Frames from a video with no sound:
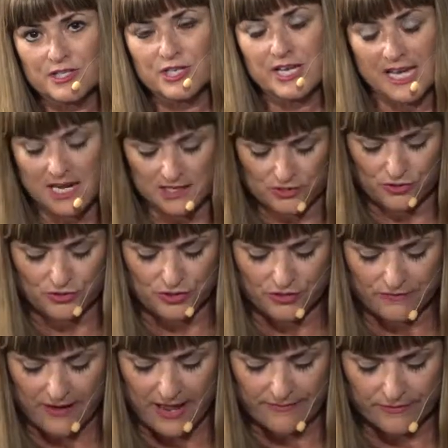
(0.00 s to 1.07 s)
cancer
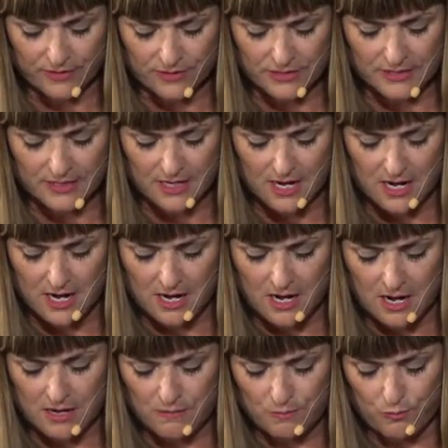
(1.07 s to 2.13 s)
survivors.
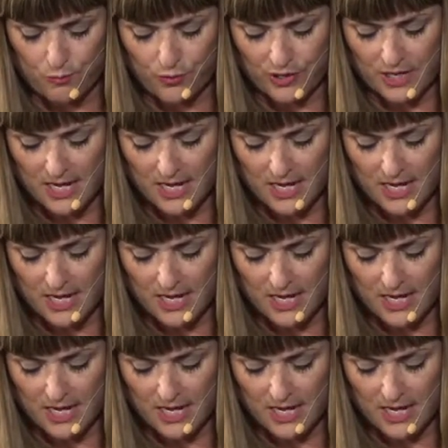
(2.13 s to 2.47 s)
We're